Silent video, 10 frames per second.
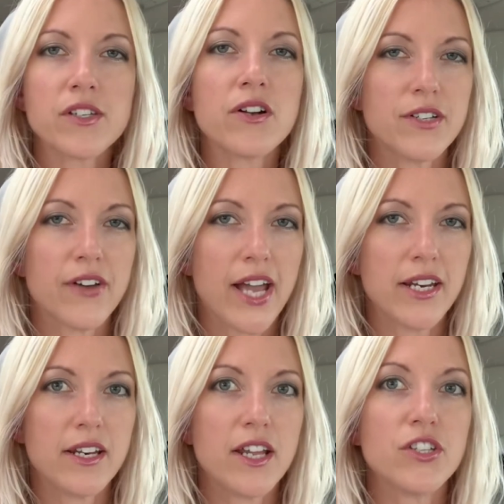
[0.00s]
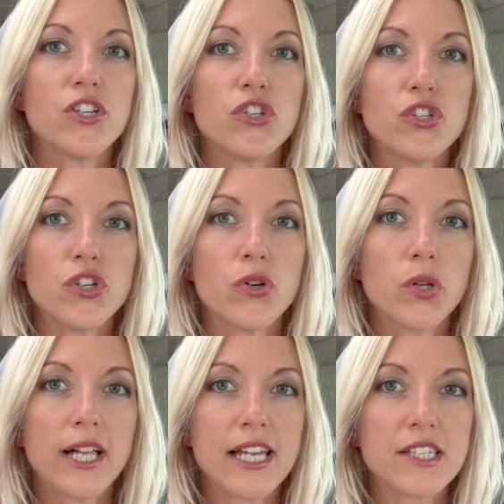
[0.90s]
are divided into two
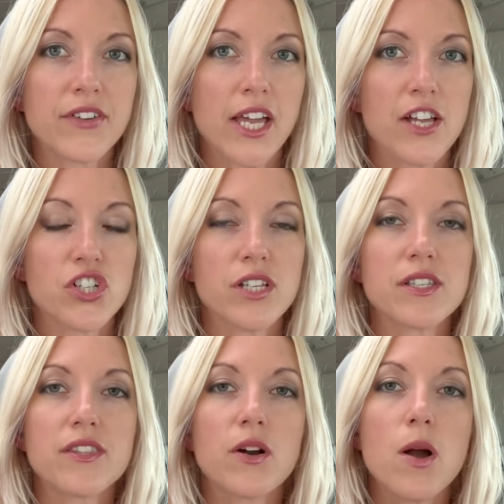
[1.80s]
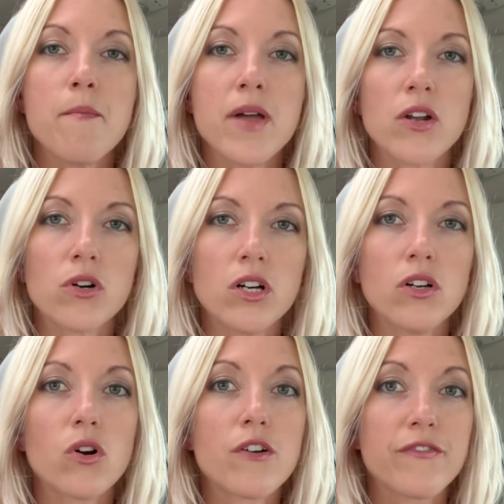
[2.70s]
classifications. There are mineral
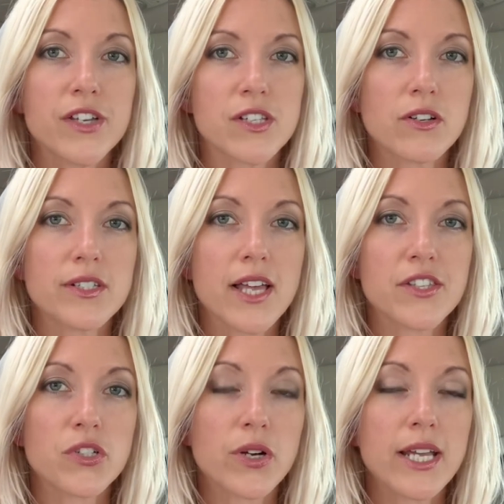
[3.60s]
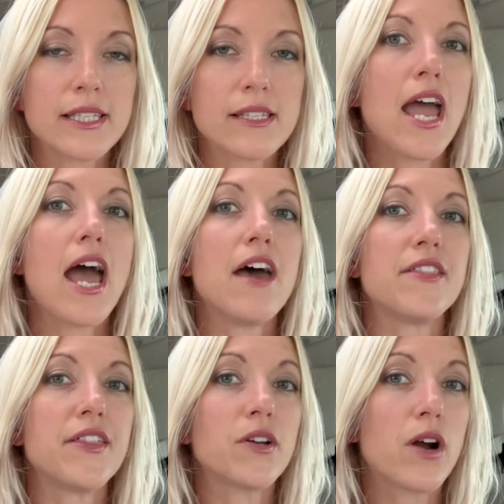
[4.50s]
or physical sunscreens, and
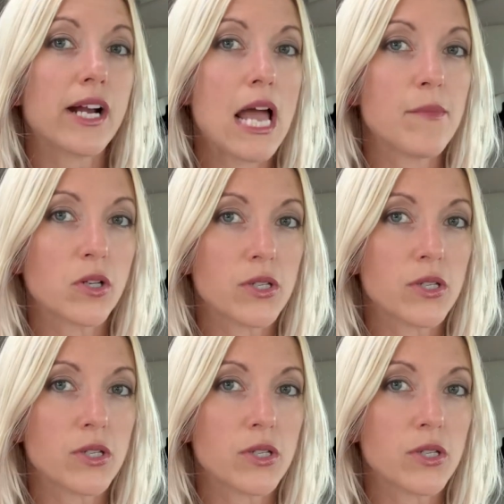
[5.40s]
then there are chemical